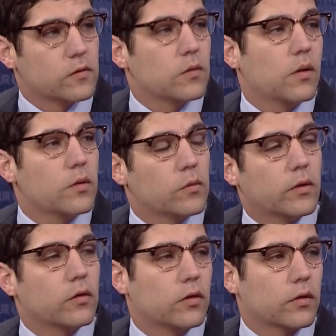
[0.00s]
You always want to
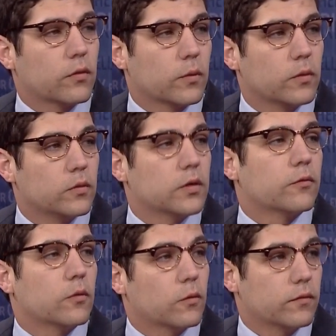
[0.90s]
look through
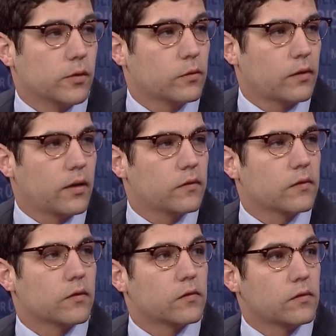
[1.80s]
different review sites
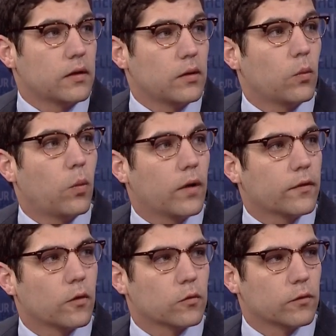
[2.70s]
and see what
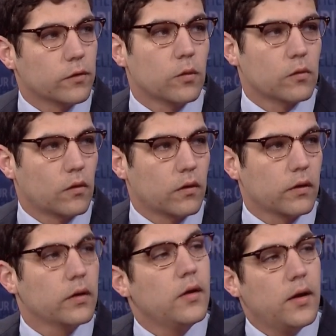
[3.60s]
those reviews are
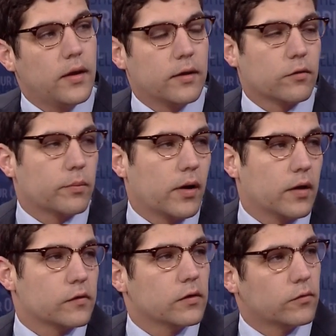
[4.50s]
and if they're
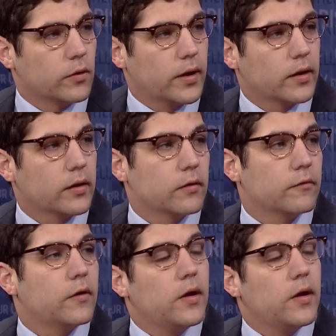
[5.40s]
positive or negative.